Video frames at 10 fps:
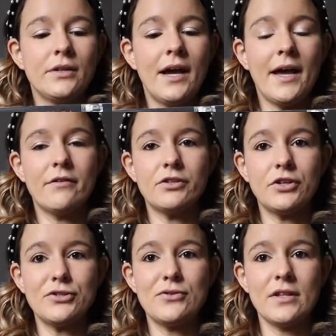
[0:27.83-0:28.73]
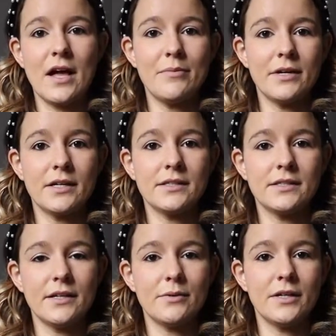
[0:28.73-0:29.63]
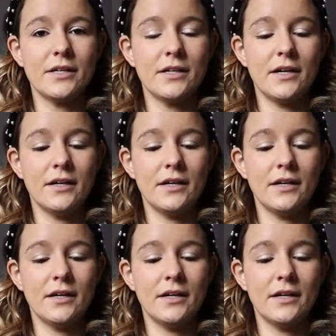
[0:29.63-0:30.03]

I had to return to the library because they were